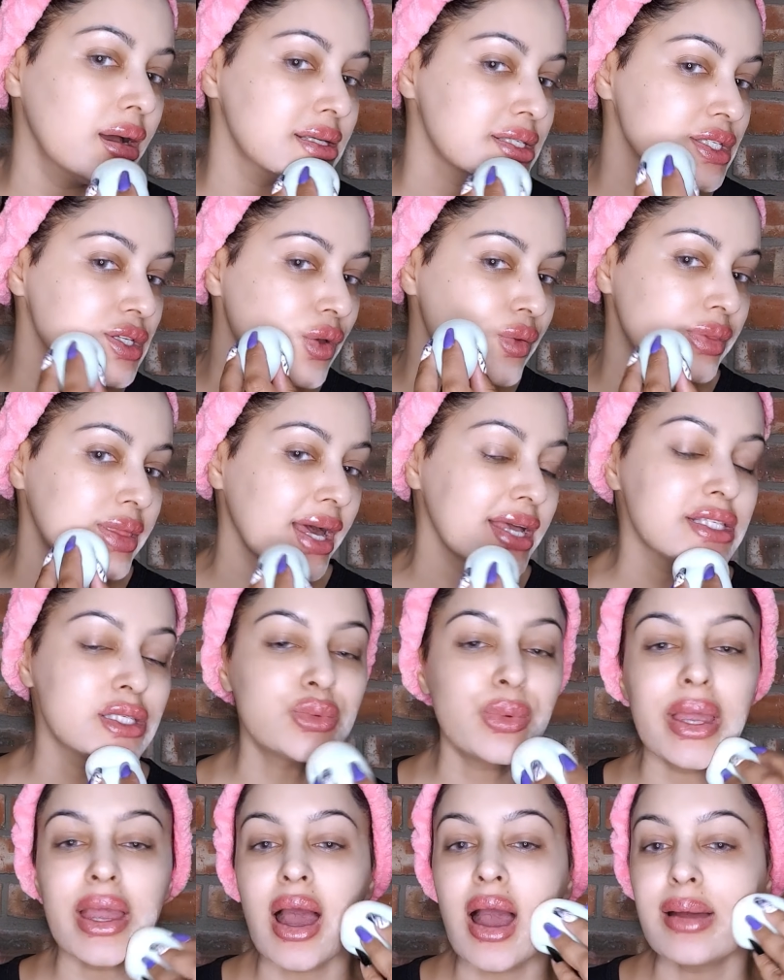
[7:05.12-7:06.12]
So that's
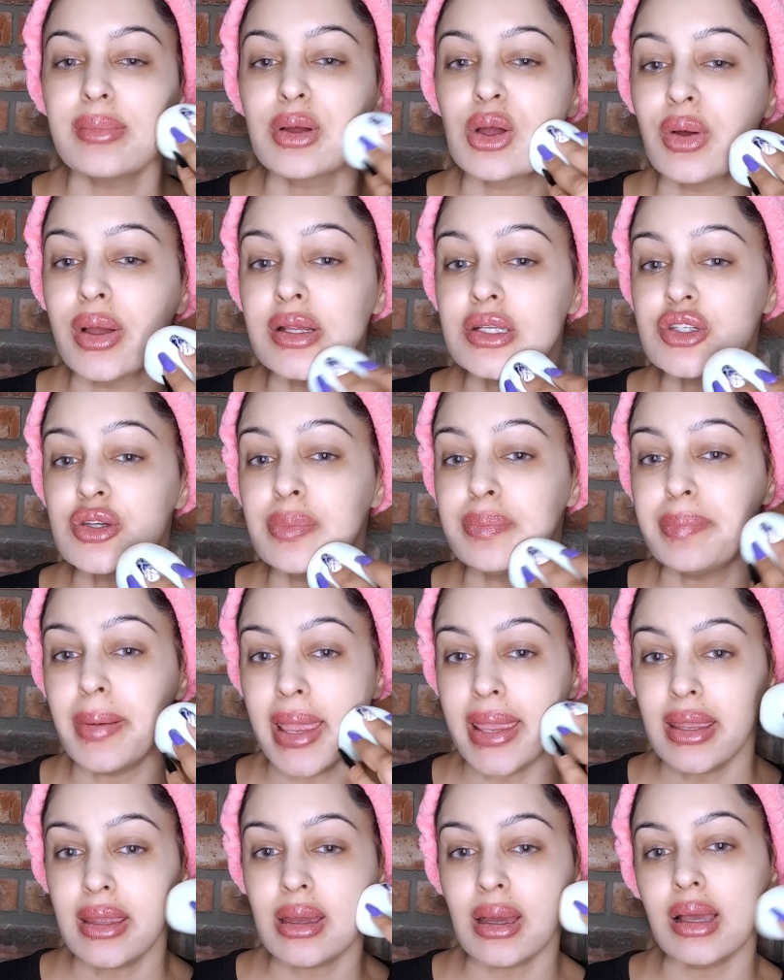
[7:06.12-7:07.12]
where I'm going to
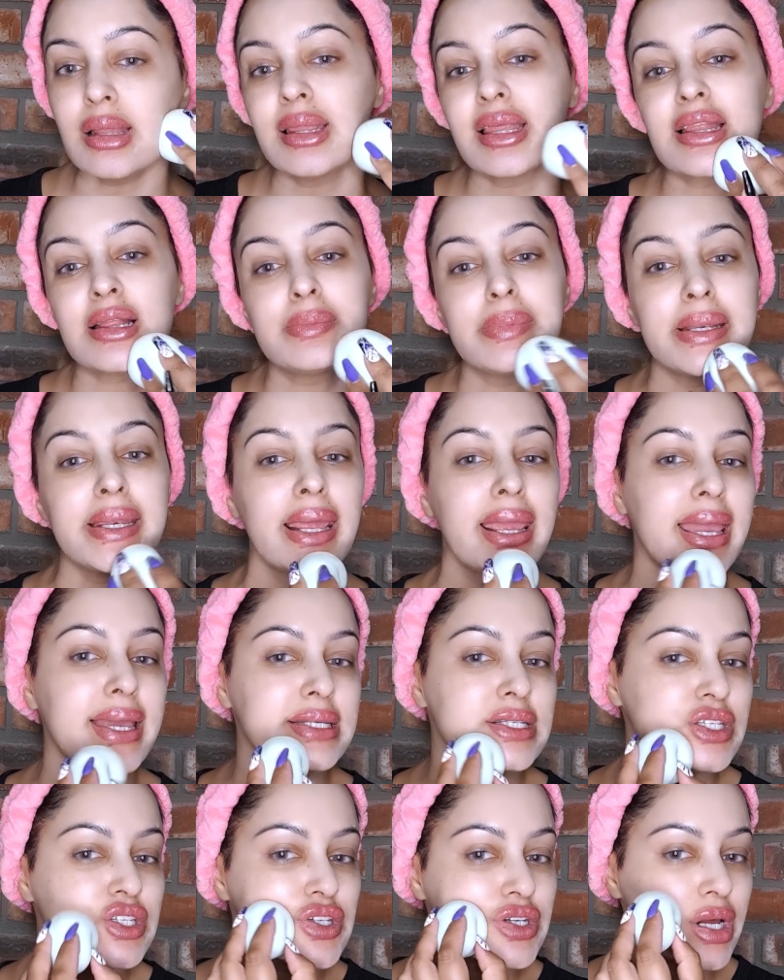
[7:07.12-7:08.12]
bake a little bit
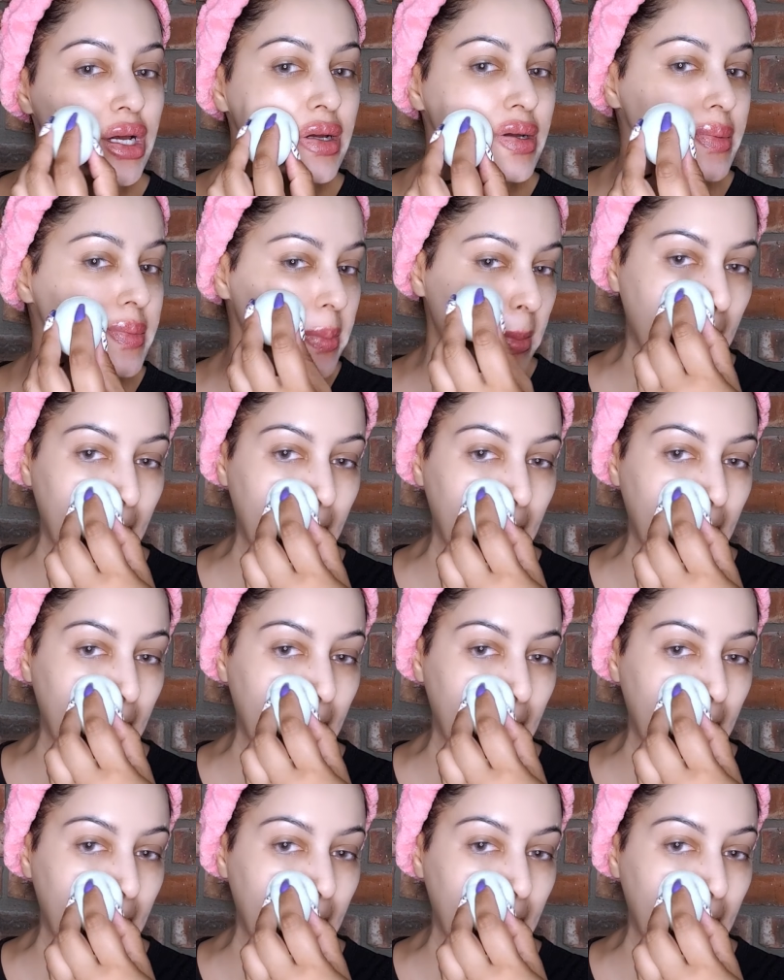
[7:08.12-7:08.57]
extra.